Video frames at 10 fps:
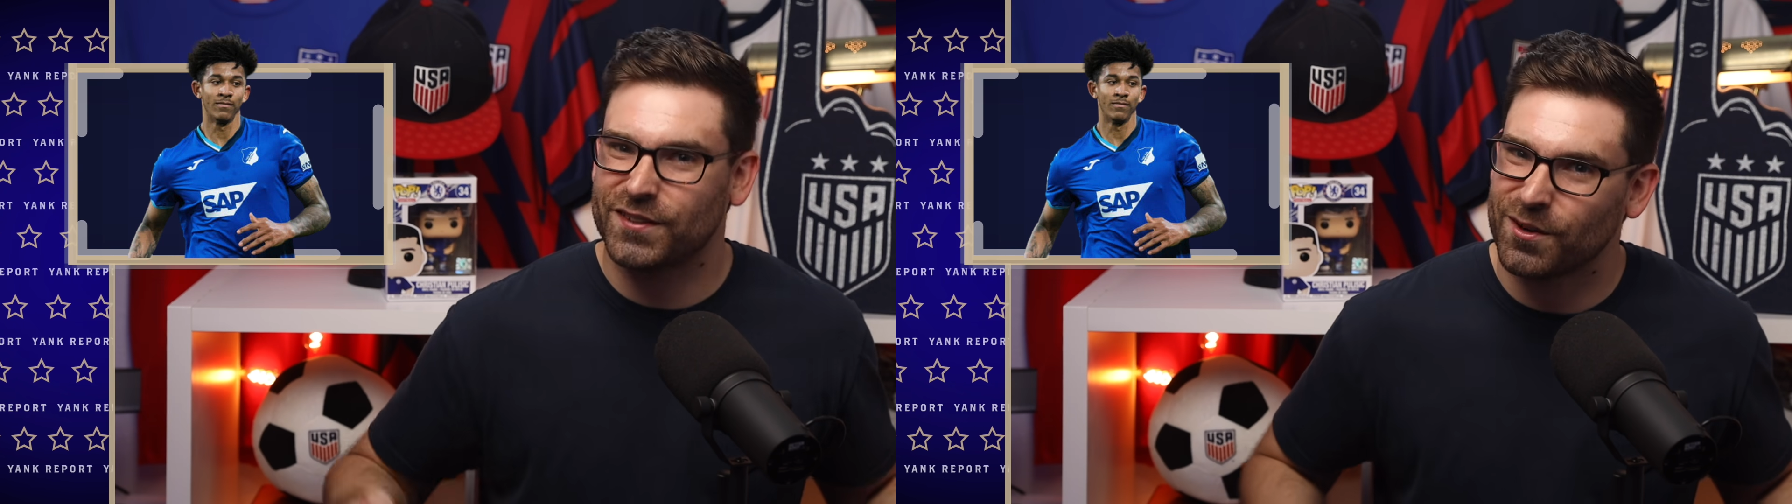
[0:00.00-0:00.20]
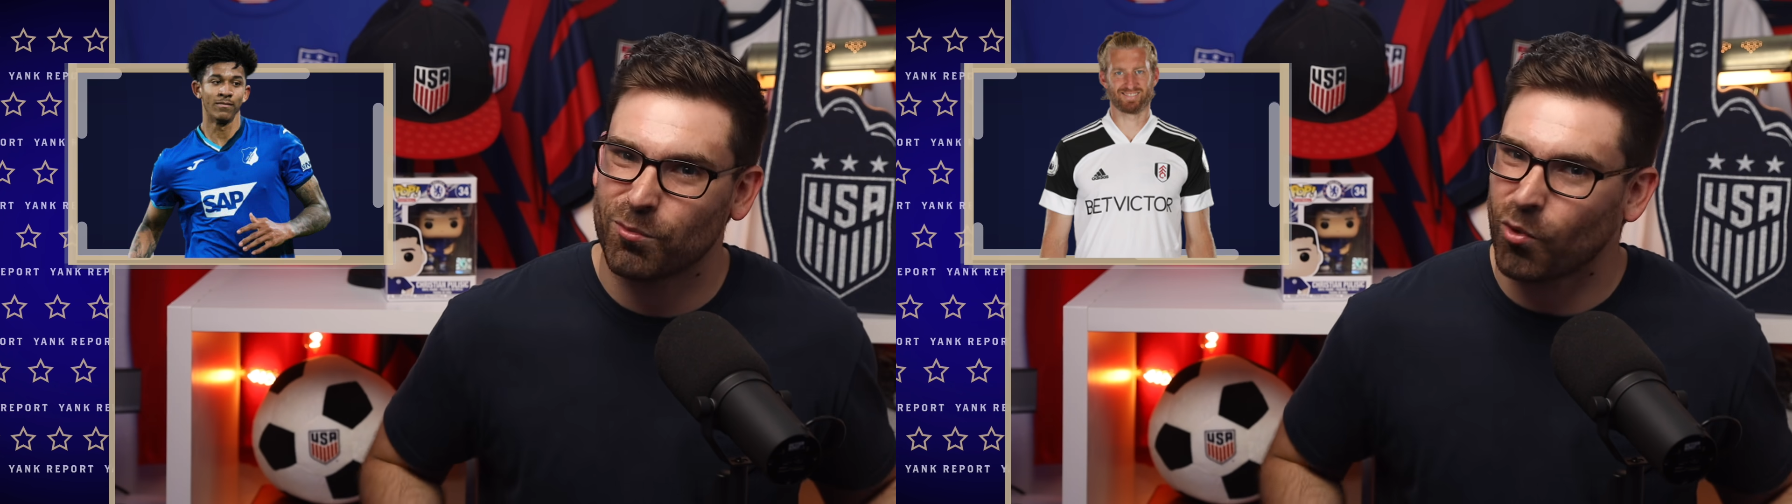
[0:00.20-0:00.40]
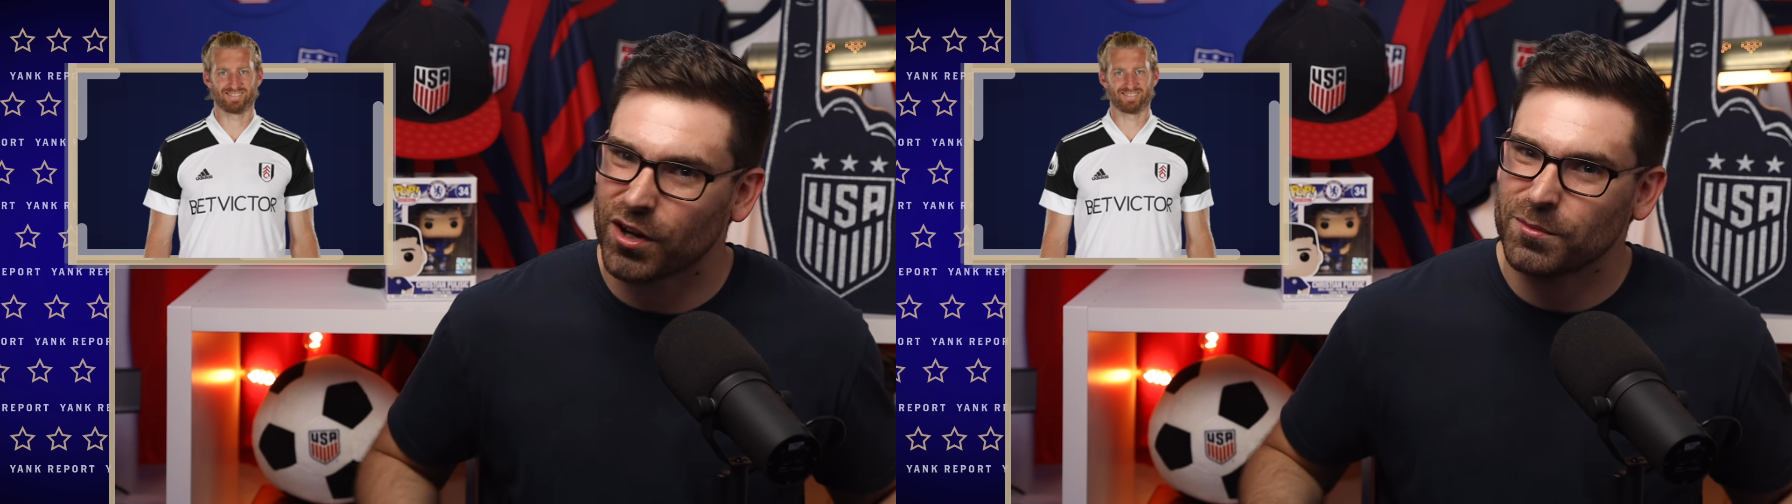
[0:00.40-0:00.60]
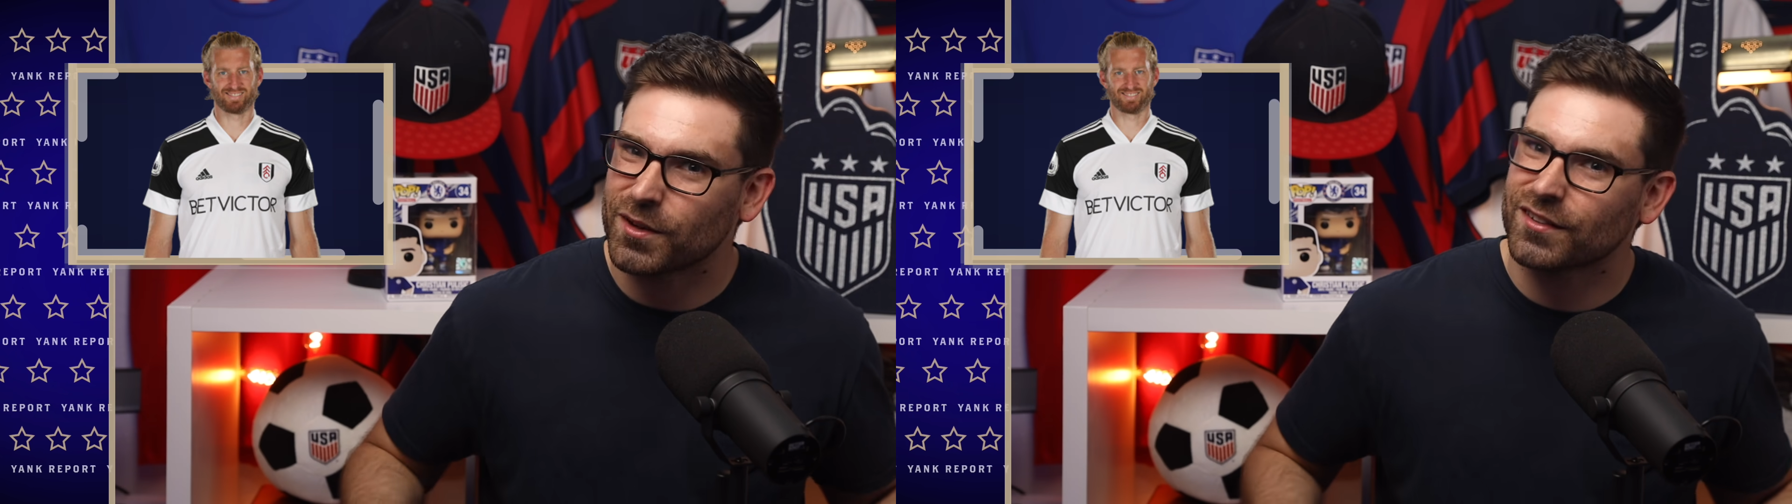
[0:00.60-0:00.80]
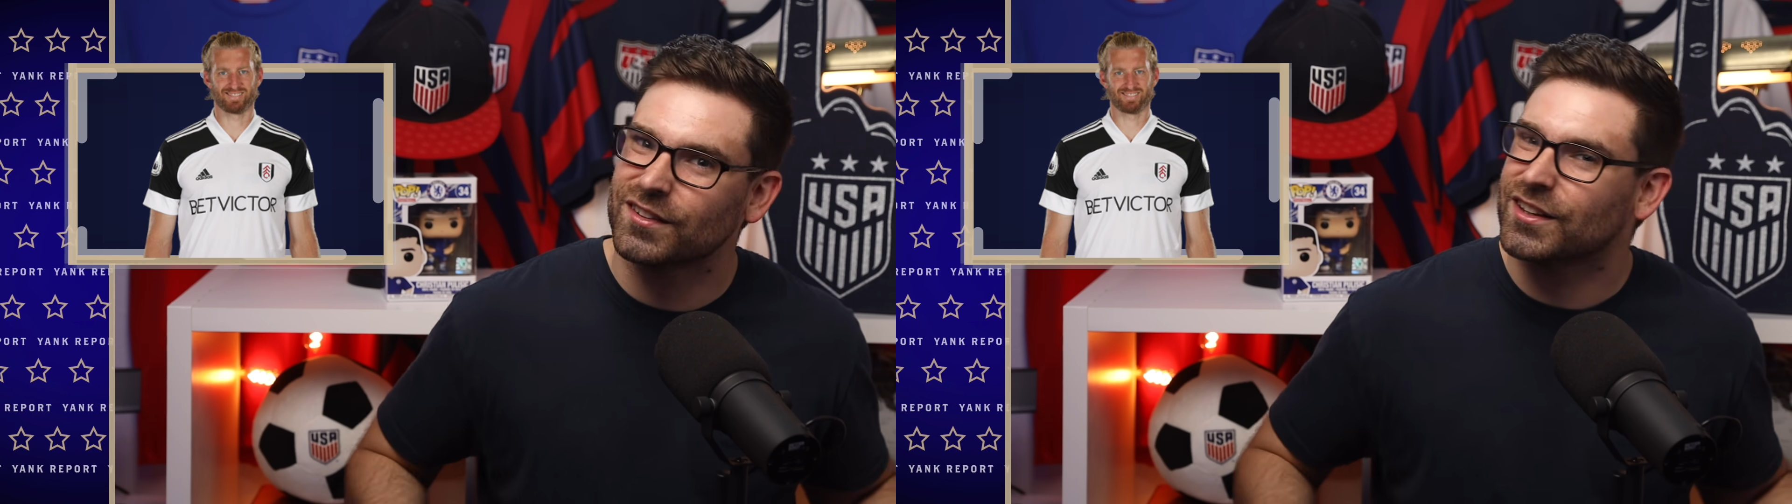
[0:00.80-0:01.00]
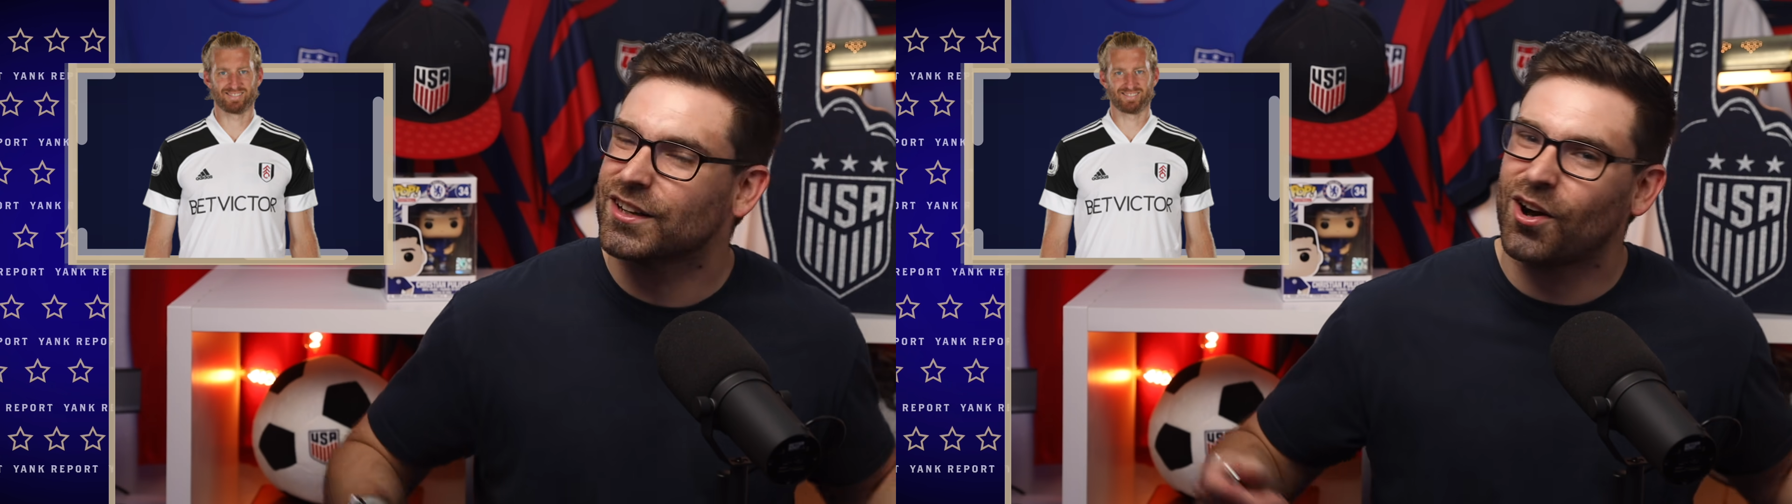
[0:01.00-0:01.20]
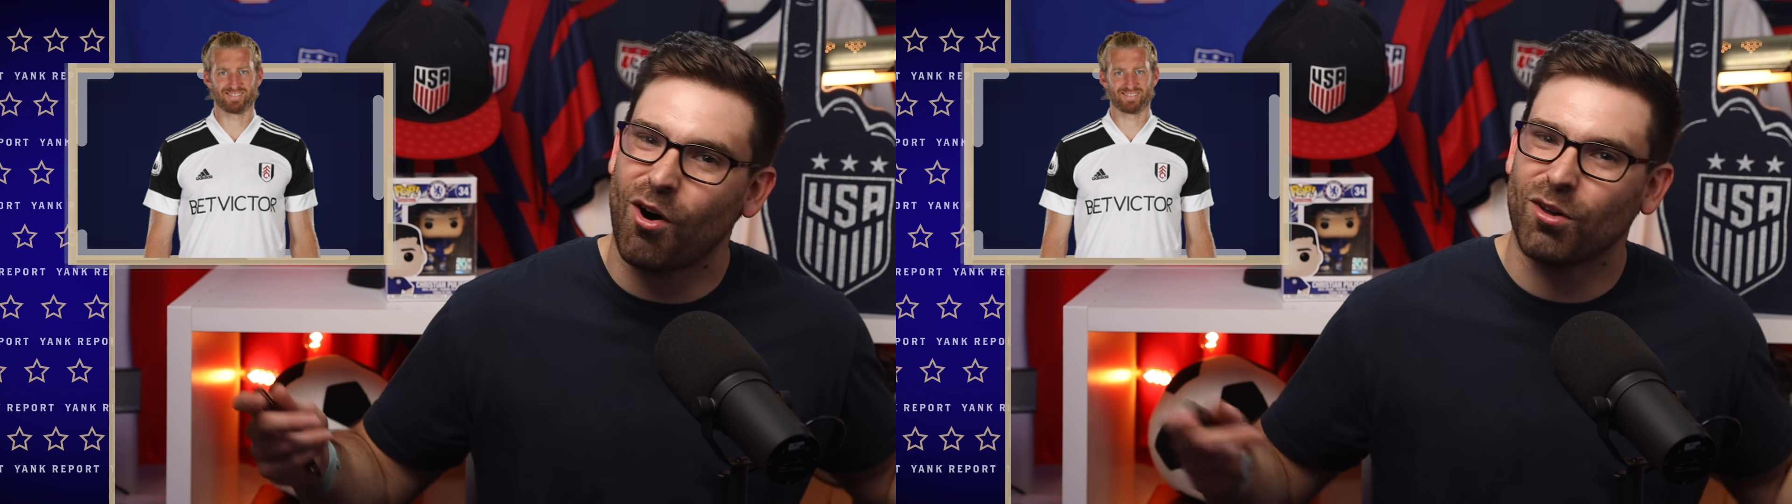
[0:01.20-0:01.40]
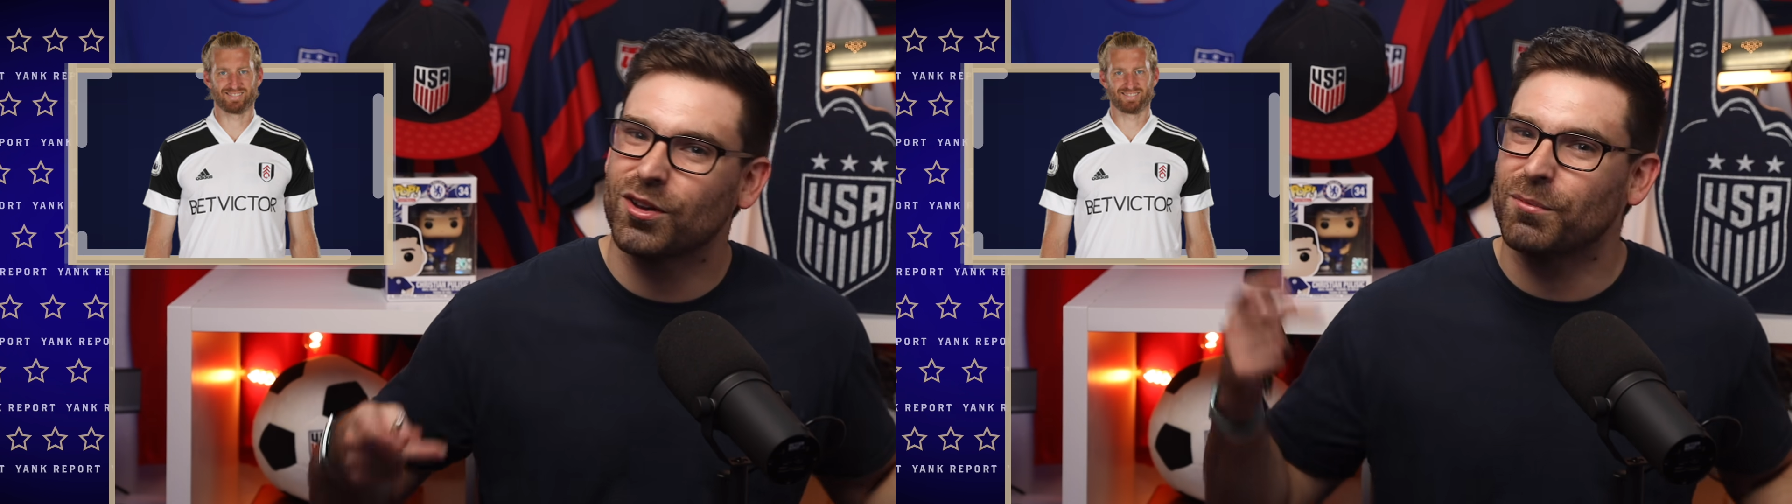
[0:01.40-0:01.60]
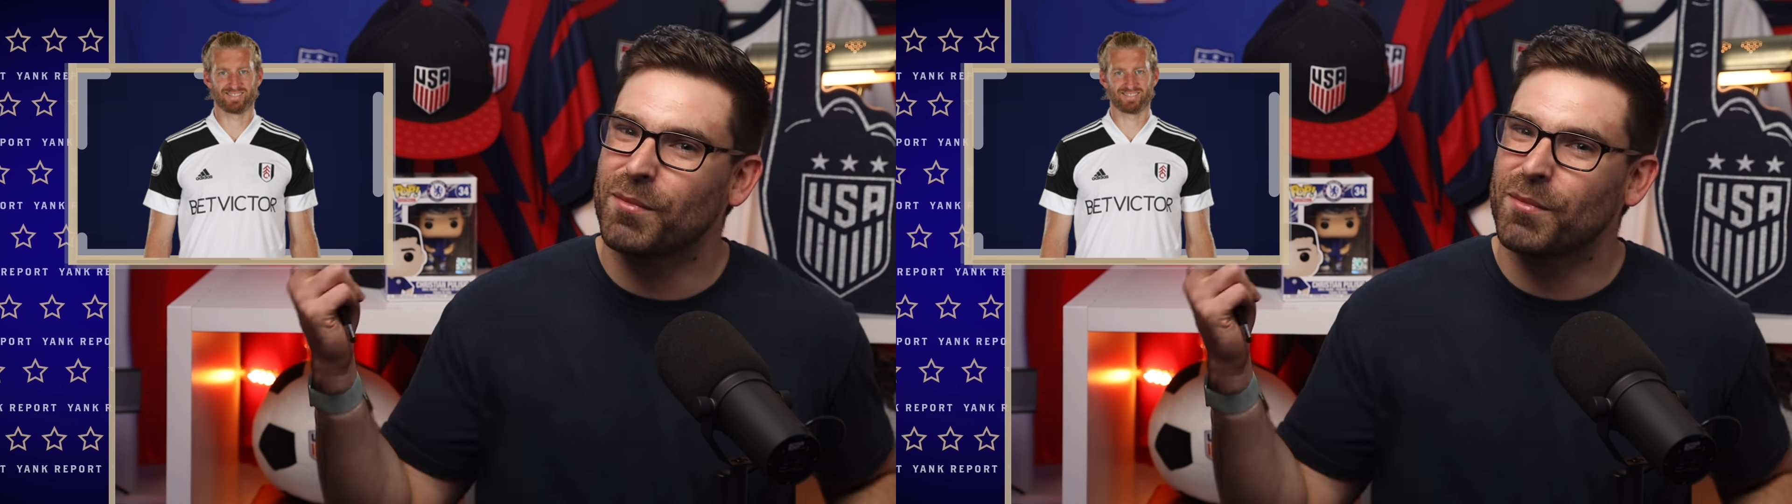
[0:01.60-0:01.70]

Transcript: Tim Ream doesn't need a call-up.